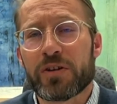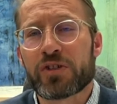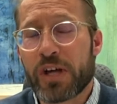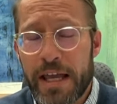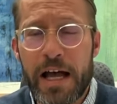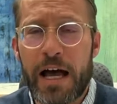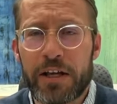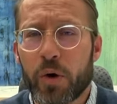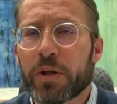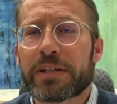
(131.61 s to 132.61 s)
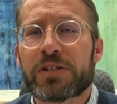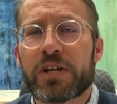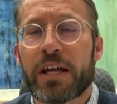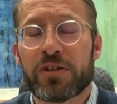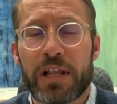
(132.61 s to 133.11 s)
the Shanghai Gold
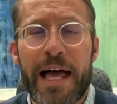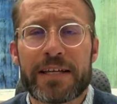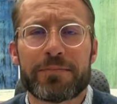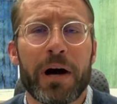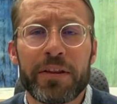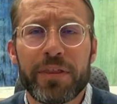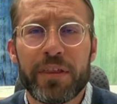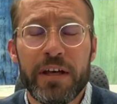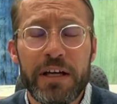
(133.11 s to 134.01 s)
Exchange last month.